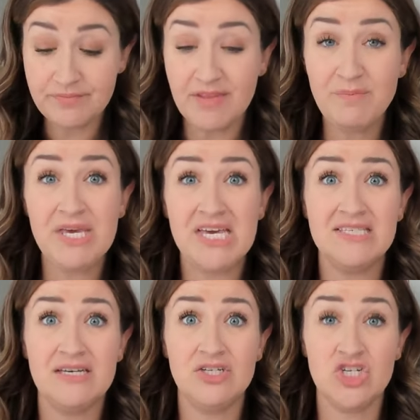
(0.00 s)
because
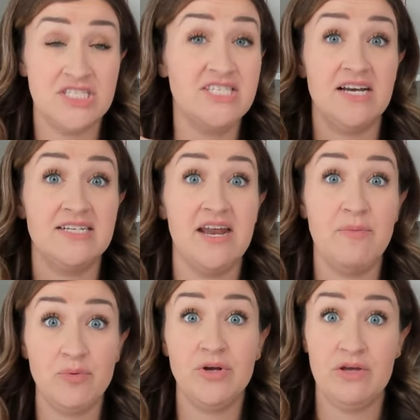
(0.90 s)
it just sucked it up
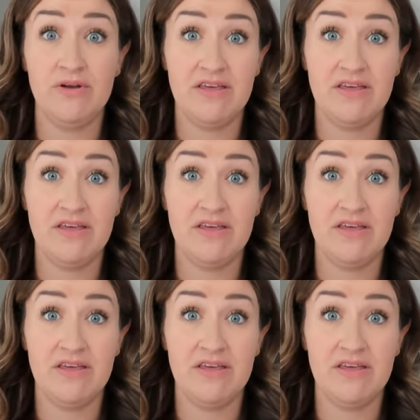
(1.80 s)
really, really